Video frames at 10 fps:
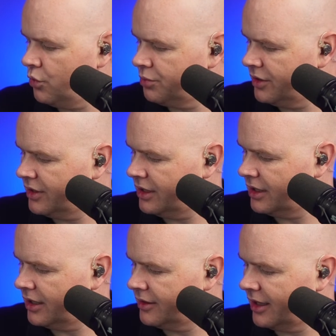would be
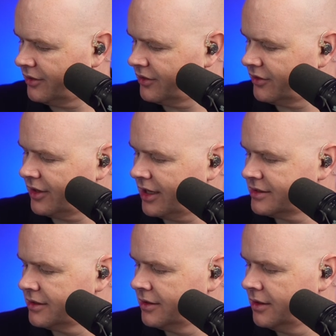the answer to
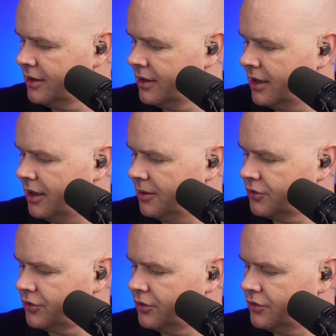that.
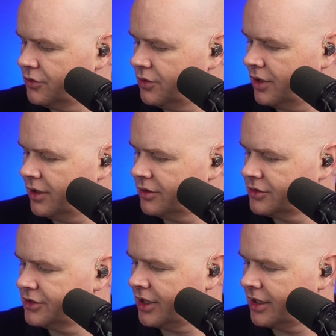I'm just going to
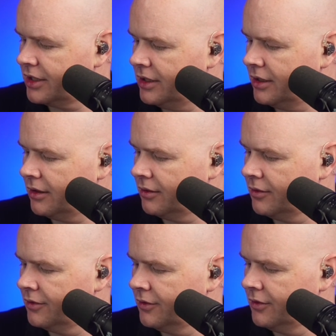just check in here.
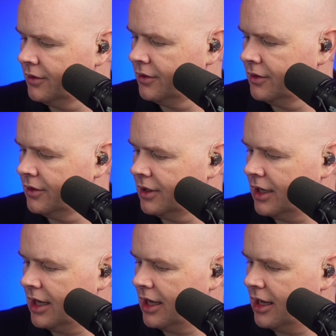
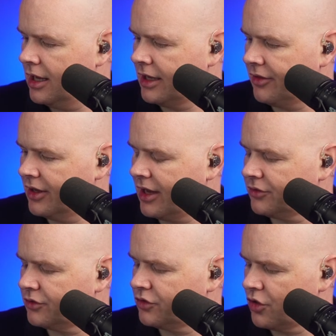The
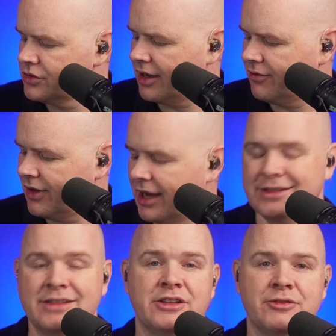guests don't have
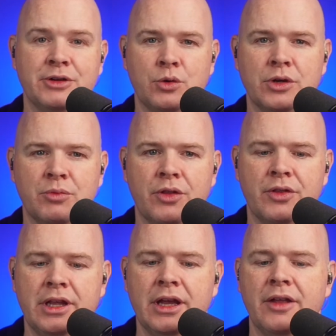access to the recording,
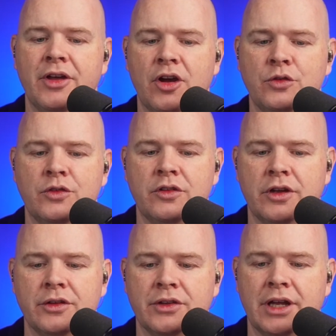but the host
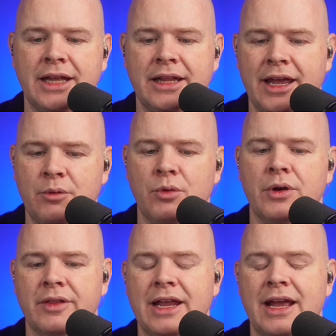does, and then
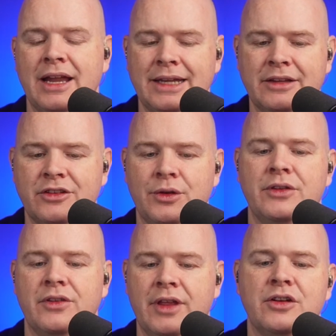they get a link to
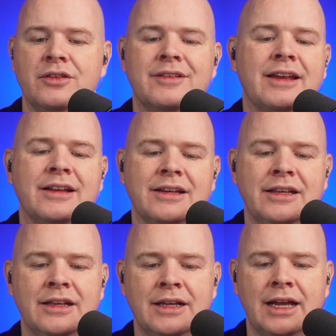it, so they could
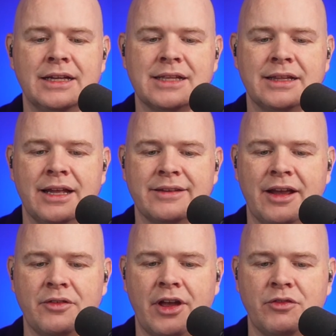technically send
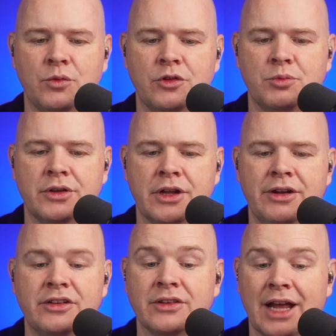that out afterwards. But
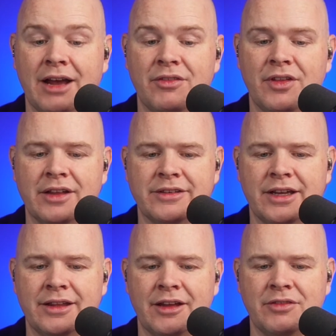no, it doesn't have
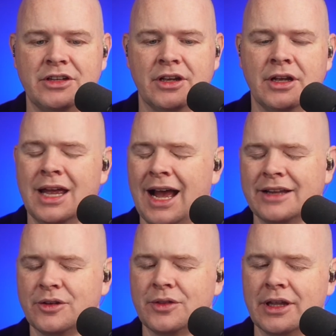that feature,
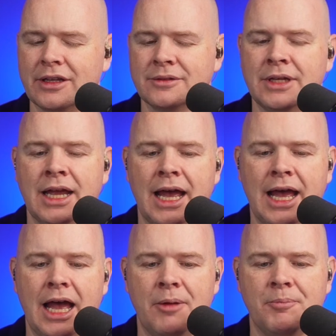I don't think.
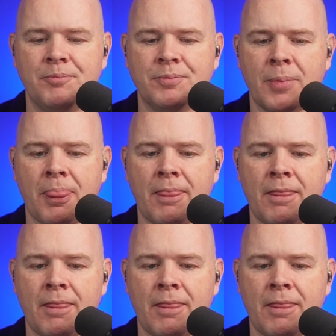With